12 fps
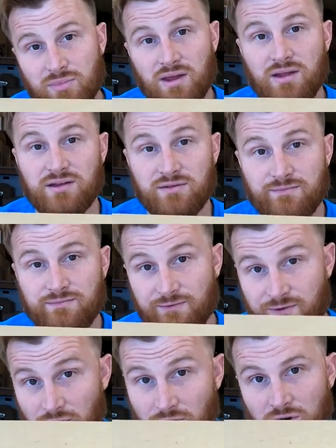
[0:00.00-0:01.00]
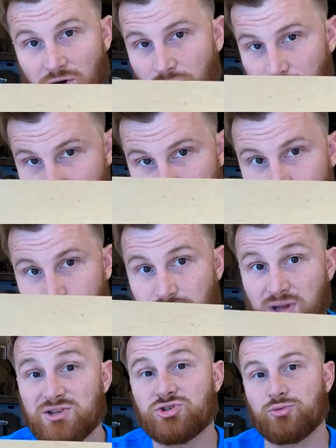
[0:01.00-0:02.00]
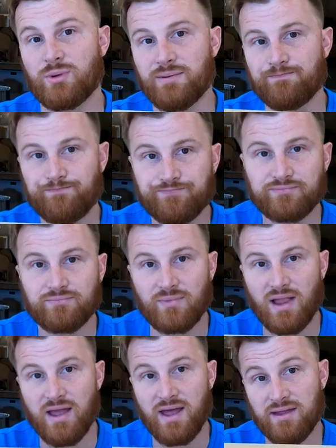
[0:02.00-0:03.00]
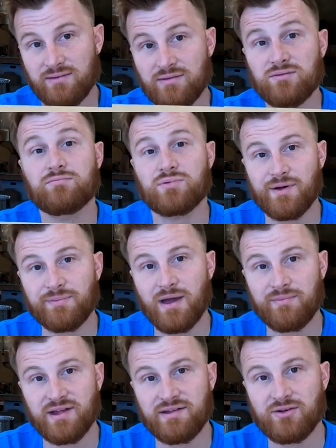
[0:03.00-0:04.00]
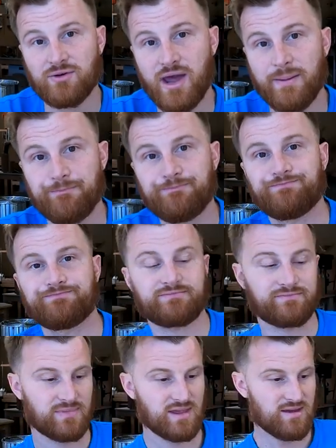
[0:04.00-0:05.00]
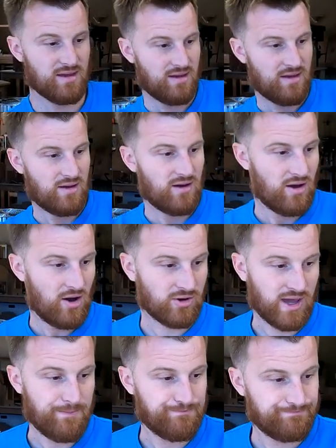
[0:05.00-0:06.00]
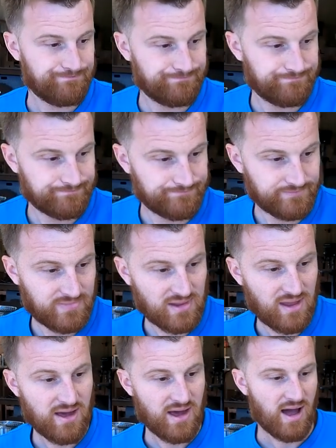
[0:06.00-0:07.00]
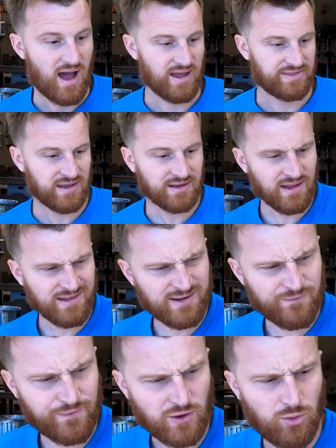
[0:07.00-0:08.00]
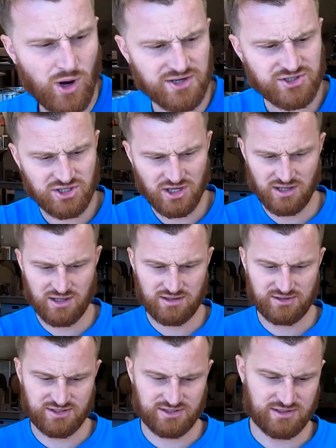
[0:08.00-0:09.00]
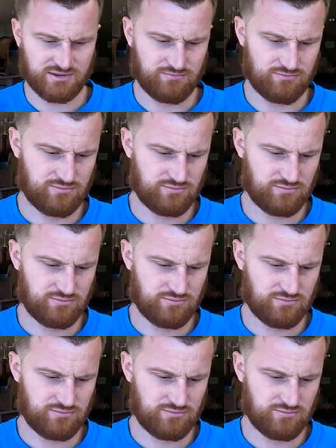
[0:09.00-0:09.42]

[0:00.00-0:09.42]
an inferior instrument. And sometimes that's okay. Okay. I think that's it for questions.